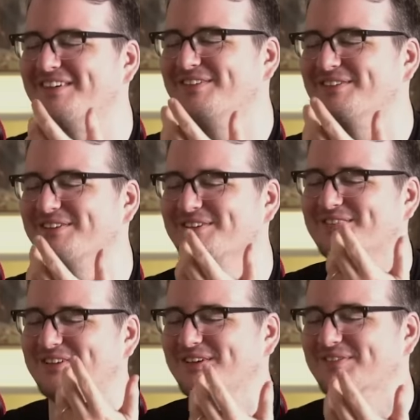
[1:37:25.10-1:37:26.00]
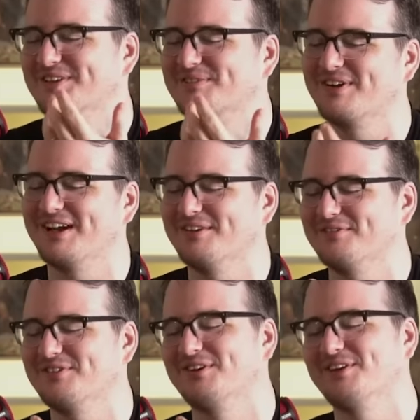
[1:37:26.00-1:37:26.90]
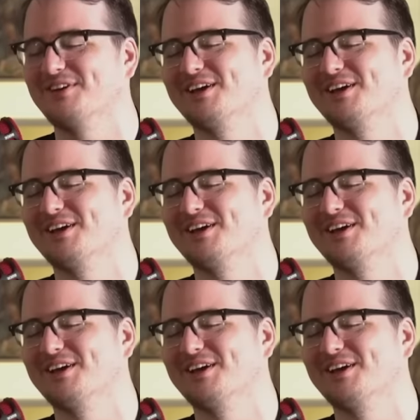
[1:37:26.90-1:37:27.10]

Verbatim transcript: it was a Siemens brand phone